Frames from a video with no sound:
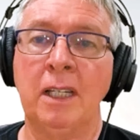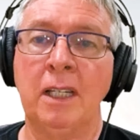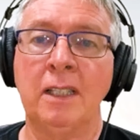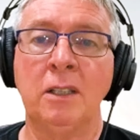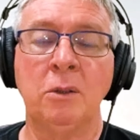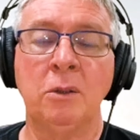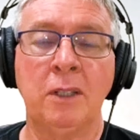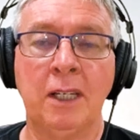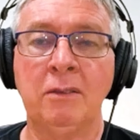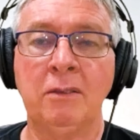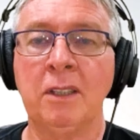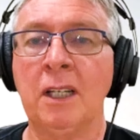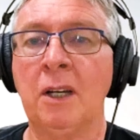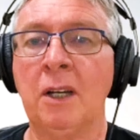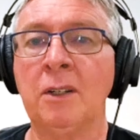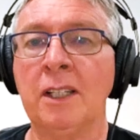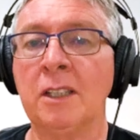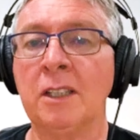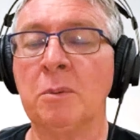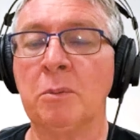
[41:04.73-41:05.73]
But yes, you'd have to
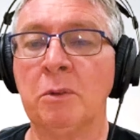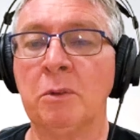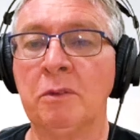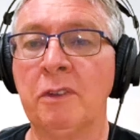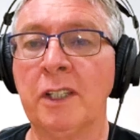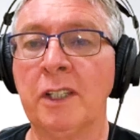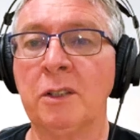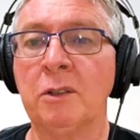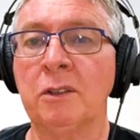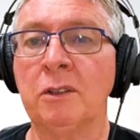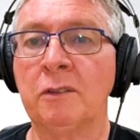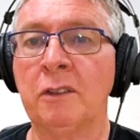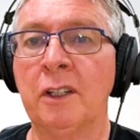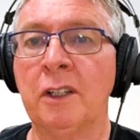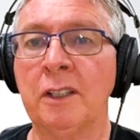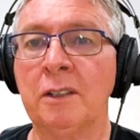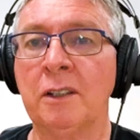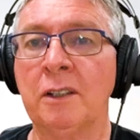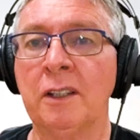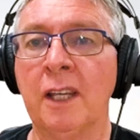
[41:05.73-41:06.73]
go and get some professional
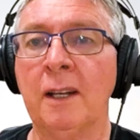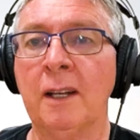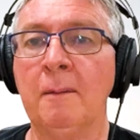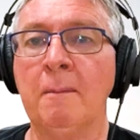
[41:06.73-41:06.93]
advice on